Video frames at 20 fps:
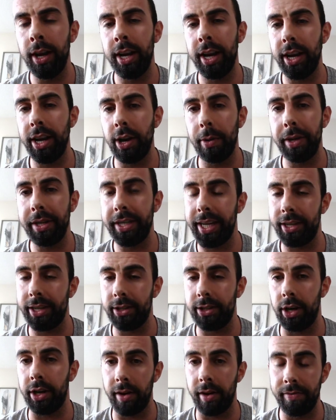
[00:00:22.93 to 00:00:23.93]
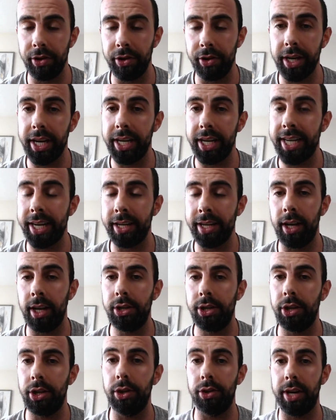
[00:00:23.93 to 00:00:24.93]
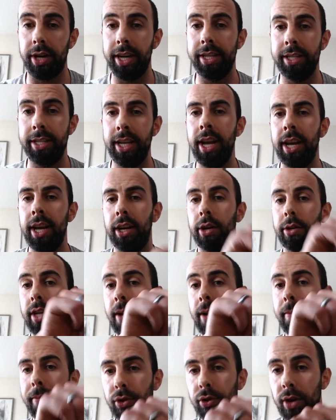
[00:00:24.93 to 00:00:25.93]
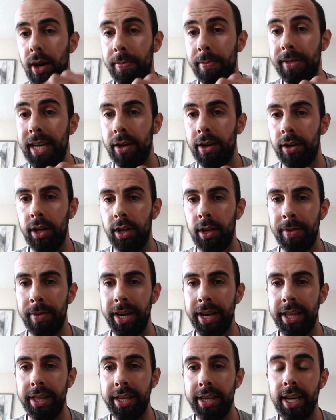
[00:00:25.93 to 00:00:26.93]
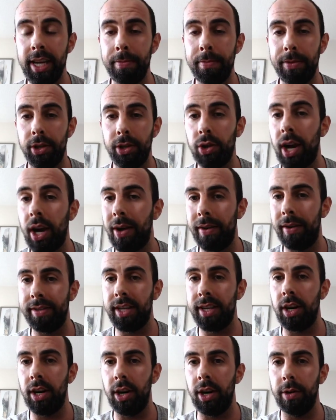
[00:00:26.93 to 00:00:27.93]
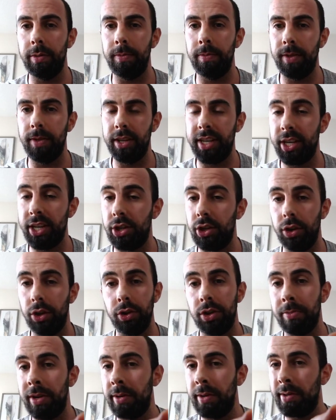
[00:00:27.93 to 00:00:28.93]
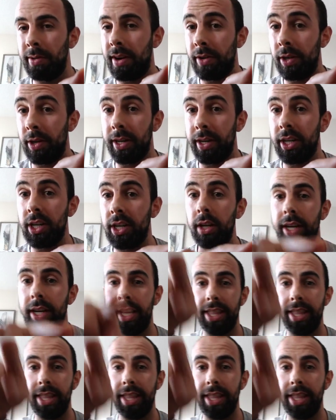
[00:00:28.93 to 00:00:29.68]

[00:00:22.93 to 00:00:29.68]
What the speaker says: It always takes longer. If you look at technological trends, goes up, drops down a little bit in the dip, the trial of sorrow, disillusionment, whatever you want to call it, and